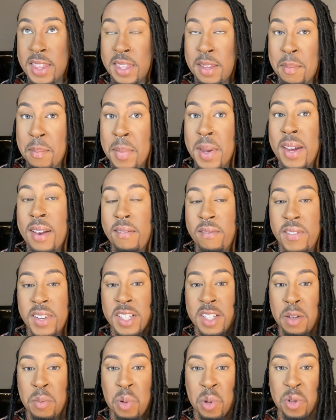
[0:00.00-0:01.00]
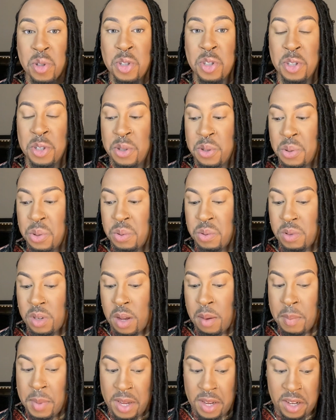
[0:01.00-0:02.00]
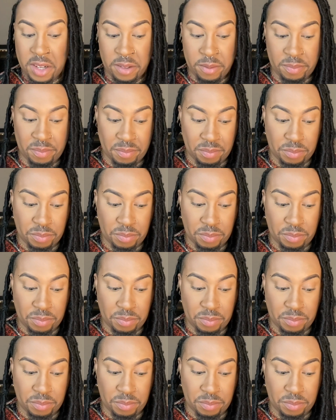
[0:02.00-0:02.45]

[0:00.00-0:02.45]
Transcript: them be invisible to you. I mean,